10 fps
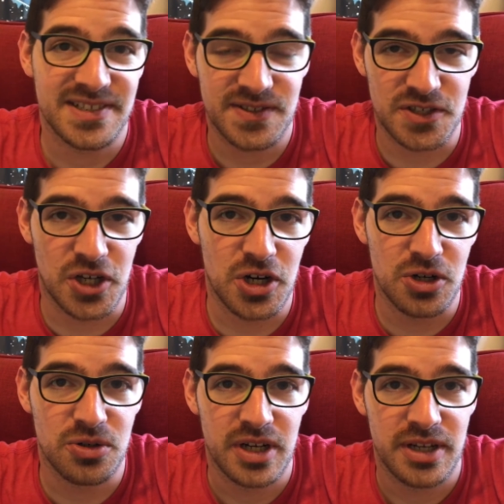
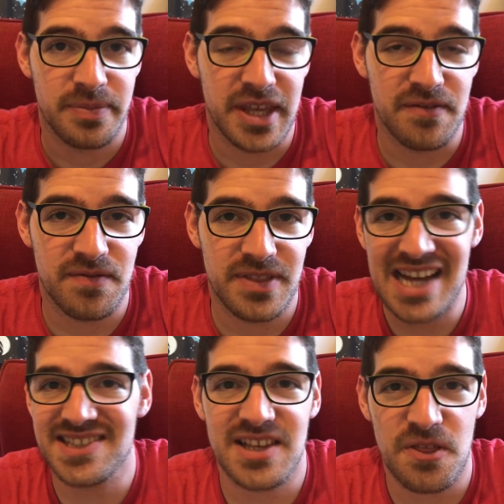So if
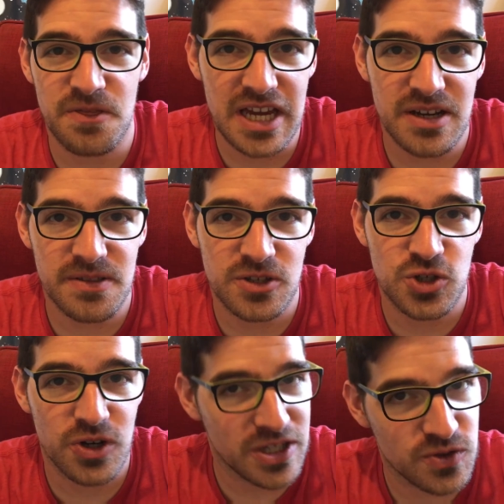that's a thing that
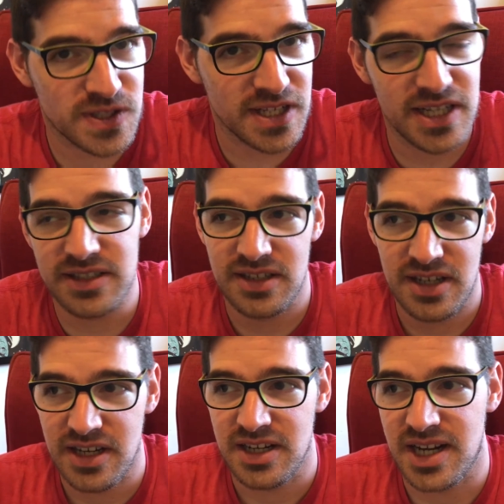you're interested in,
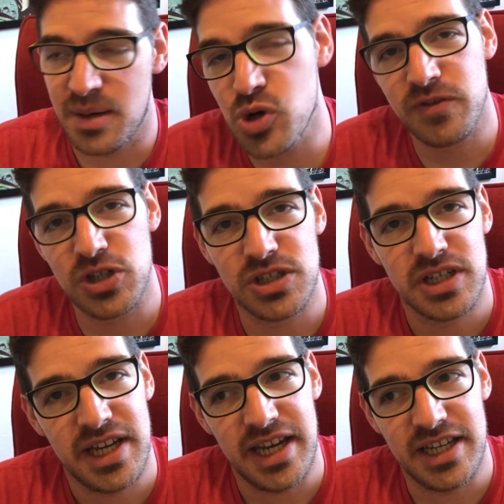come
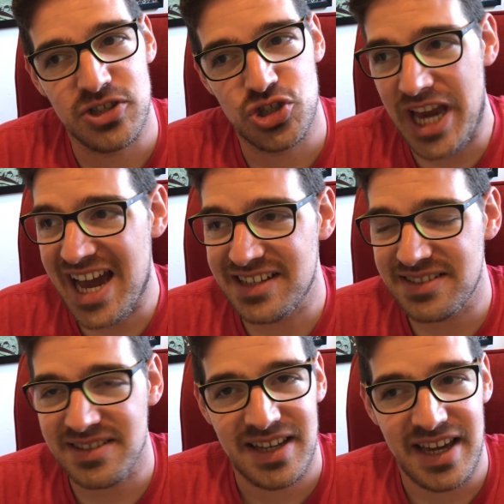over and
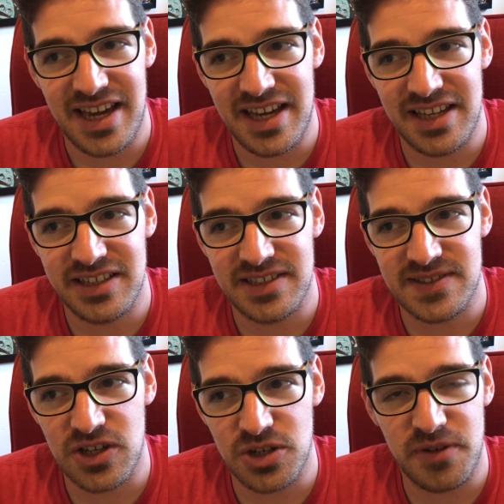chat, and it's
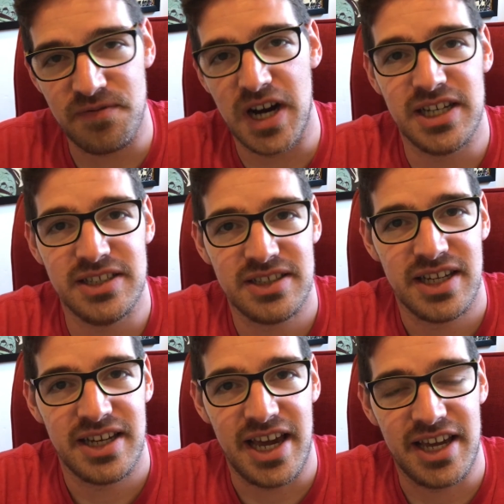gonna be fun,
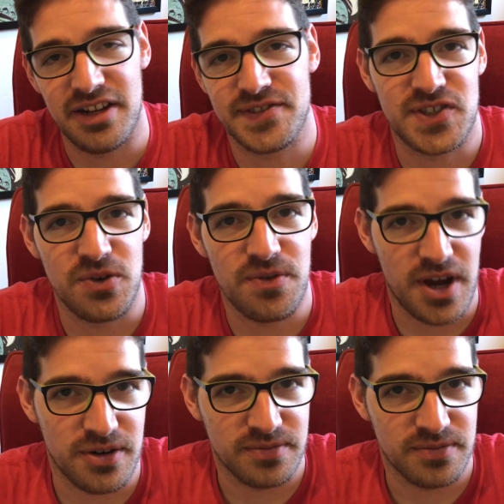and I'll see you there.